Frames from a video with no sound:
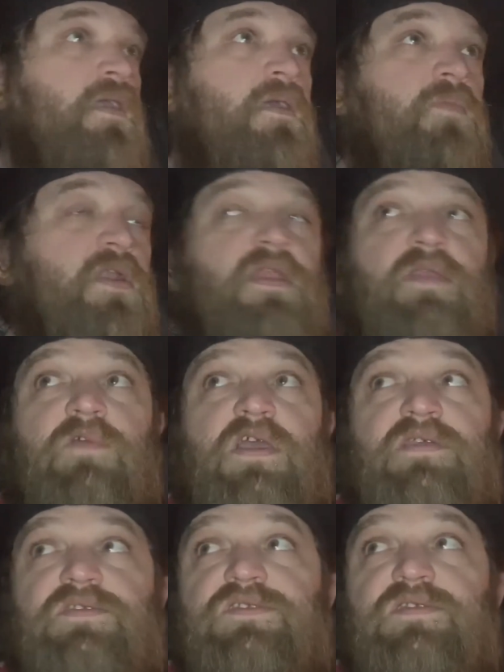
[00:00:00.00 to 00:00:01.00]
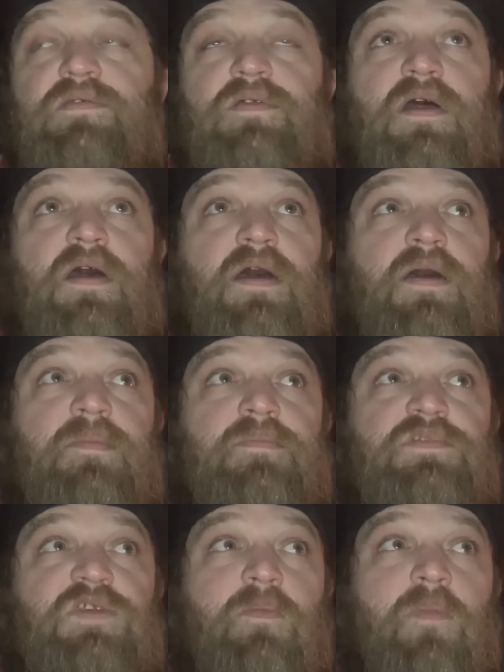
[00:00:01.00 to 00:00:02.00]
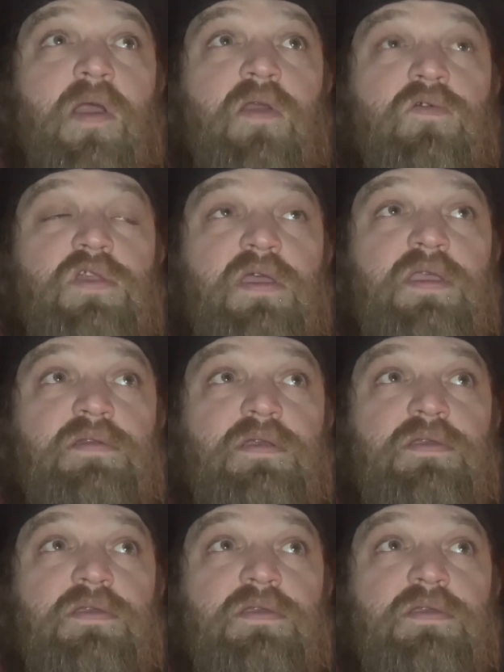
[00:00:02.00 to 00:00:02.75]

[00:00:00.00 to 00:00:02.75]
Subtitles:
But anyways, tomorrow night,